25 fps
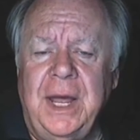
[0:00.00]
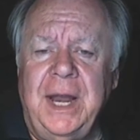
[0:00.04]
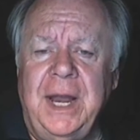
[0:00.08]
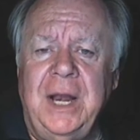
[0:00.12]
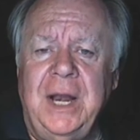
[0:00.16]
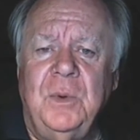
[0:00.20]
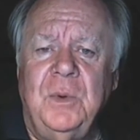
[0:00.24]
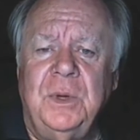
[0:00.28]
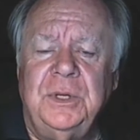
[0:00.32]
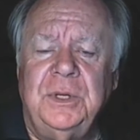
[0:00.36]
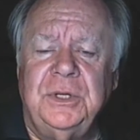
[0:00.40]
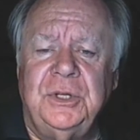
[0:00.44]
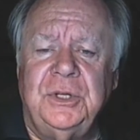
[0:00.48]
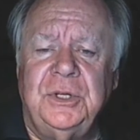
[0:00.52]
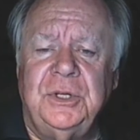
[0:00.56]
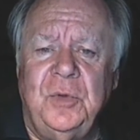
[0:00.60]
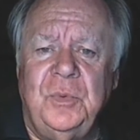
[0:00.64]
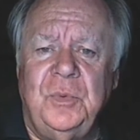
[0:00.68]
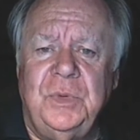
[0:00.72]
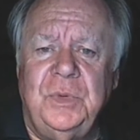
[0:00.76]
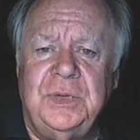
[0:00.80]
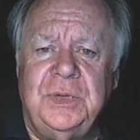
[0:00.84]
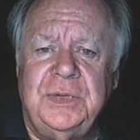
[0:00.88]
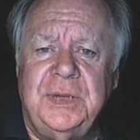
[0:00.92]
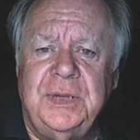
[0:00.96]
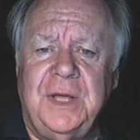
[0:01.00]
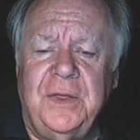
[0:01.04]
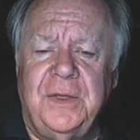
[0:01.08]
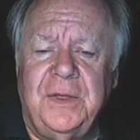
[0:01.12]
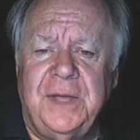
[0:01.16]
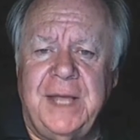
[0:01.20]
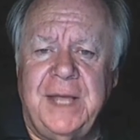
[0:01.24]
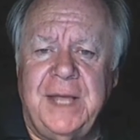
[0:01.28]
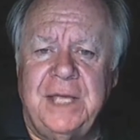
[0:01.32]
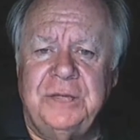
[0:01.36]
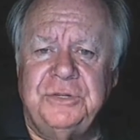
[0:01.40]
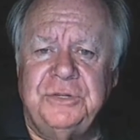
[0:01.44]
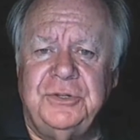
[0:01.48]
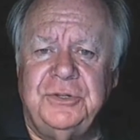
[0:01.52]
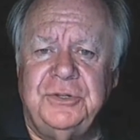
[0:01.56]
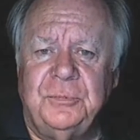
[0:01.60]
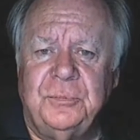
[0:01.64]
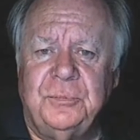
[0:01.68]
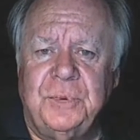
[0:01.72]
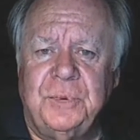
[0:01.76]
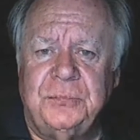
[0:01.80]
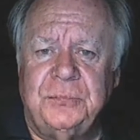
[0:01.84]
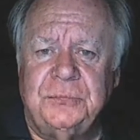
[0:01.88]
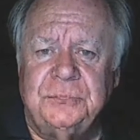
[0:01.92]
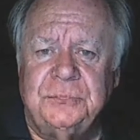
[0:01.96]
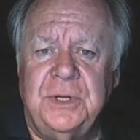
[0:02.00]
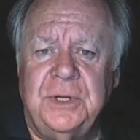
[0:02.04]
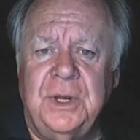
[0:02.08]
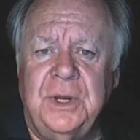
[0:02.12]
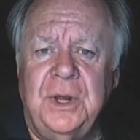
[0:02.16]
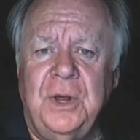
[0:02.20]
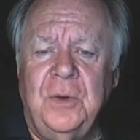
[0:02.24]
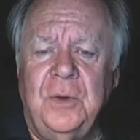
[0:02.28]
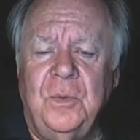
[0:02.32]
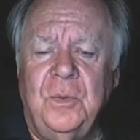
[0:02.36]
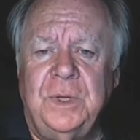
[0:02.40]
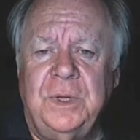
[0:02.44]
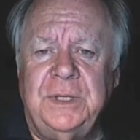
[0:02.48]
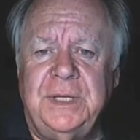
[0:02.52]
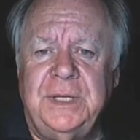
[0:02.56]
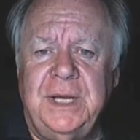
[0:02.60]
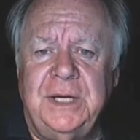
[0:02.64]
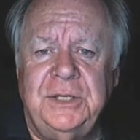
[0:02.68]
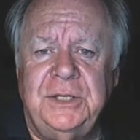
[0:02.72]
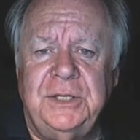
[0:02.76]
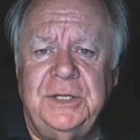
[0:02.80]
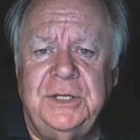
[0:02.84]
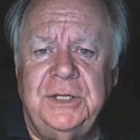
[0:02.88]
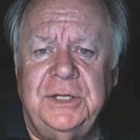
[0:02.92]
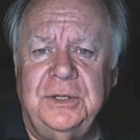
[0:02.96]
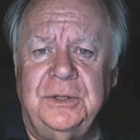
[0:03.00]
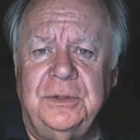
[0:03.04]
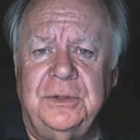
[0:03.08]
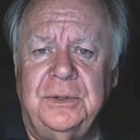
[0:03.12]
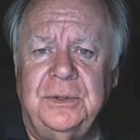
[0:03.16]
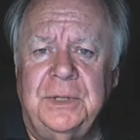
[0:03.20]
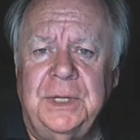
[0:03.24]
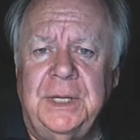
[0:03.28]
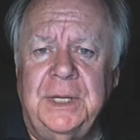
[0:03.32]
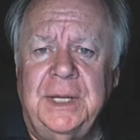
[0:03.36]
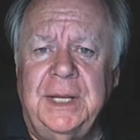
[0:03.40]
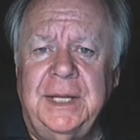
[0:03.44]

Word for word: And he went to Cuba to tell the Castro brothers what they should do.